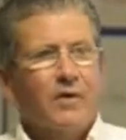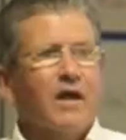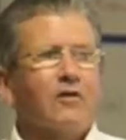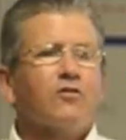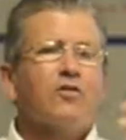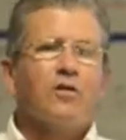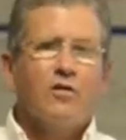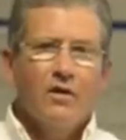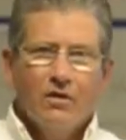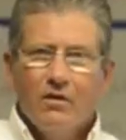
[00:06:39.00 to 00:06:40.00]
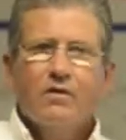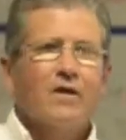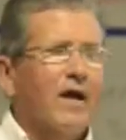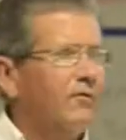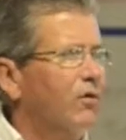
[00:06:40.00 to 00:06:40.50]
Exterior,
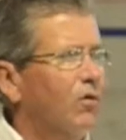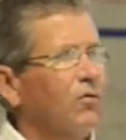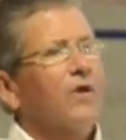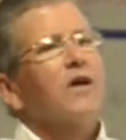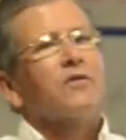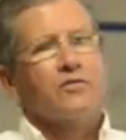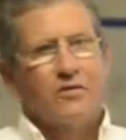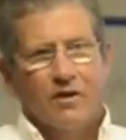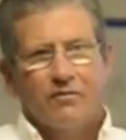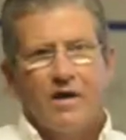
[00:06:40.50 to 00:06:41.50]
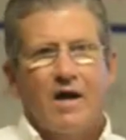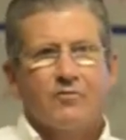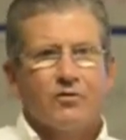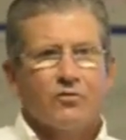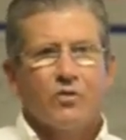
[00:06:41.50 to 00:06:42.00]
you have a whole nother set of
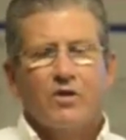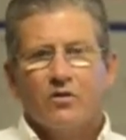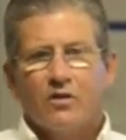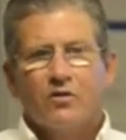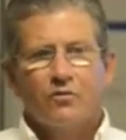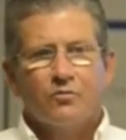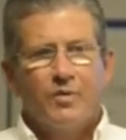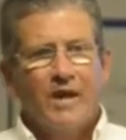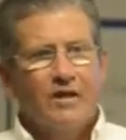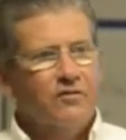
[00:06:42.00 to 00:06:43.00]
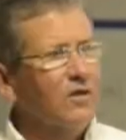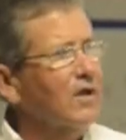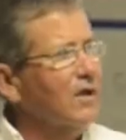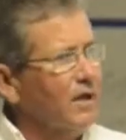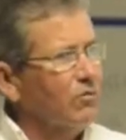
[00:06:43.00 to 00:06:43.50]
options where you can use baits
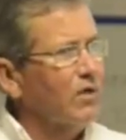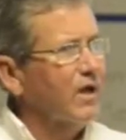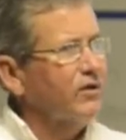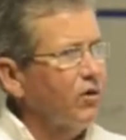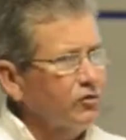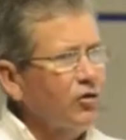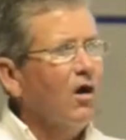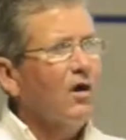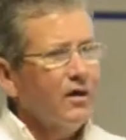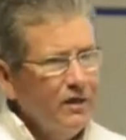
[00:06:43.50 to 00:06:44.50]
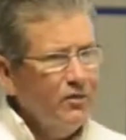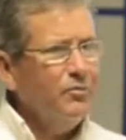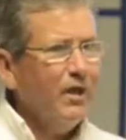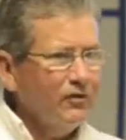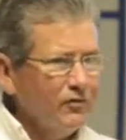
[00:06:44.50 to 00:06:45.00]
and what I call targeted
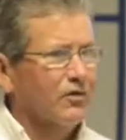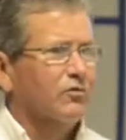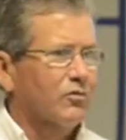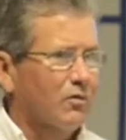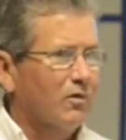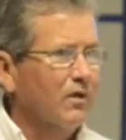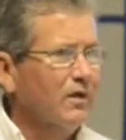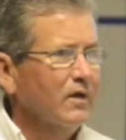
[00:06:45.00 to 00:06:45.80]
pest control.